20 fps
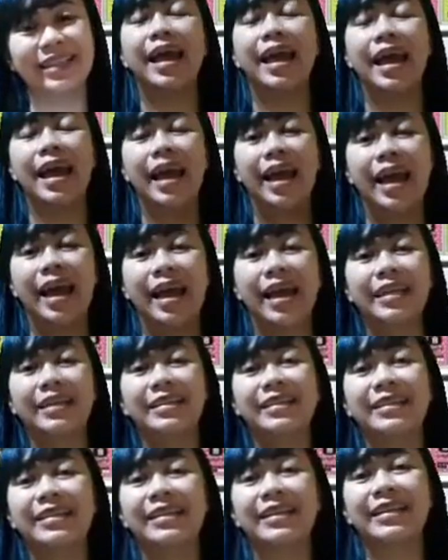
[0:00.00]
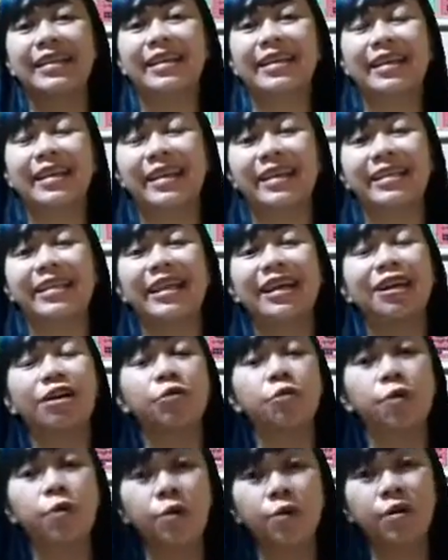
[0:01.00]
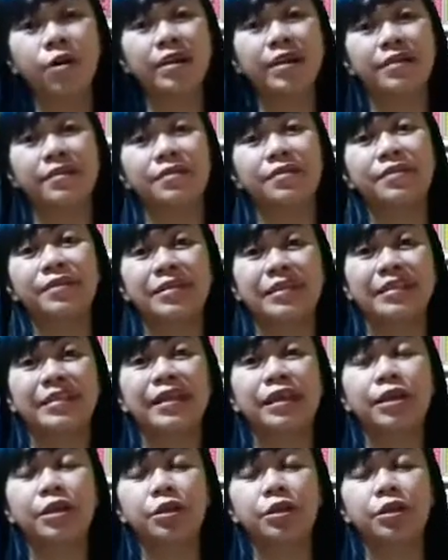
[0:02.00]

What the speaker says: And in the corners,